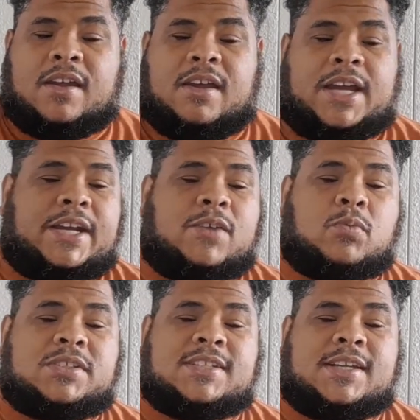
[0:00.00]
and it
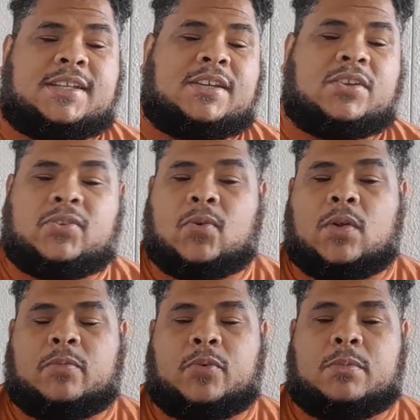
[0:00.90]
was set in the
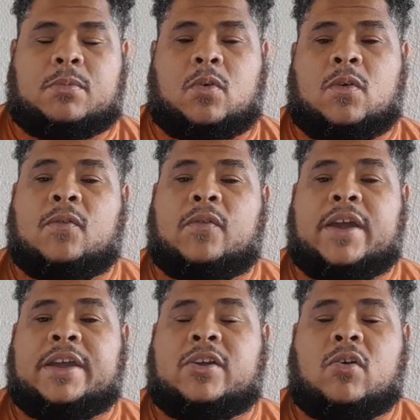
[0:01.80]
dorm room of
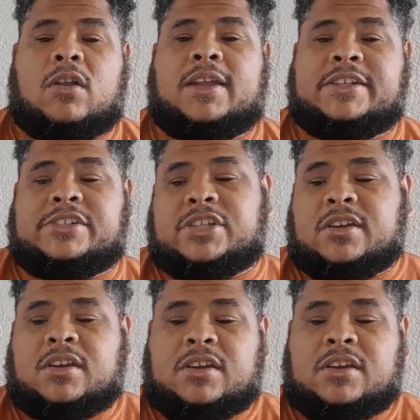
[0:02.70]
a college.